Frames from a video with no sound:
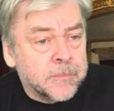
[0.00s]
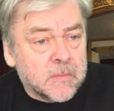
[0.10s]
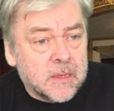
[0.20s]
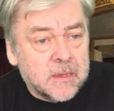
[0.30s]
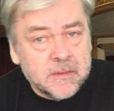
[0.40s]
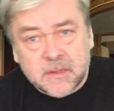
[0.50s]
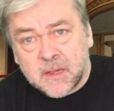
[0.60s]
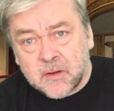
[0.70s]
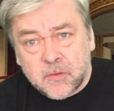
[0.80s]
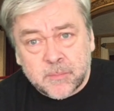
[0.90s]
and they
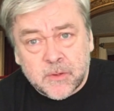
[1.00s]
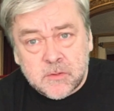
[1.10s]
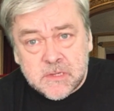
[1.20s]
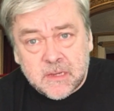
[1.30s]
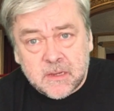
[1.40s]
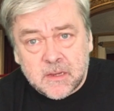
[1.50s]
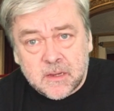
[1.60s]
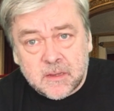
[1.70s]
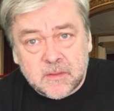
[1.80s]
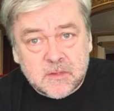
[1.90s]
can't read music
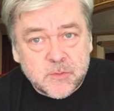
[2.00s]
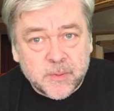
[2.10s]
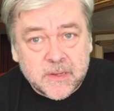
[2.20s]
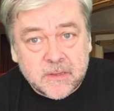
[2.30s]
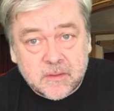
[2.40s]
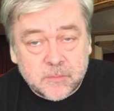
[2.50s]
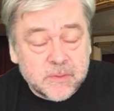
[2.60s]
and they just play by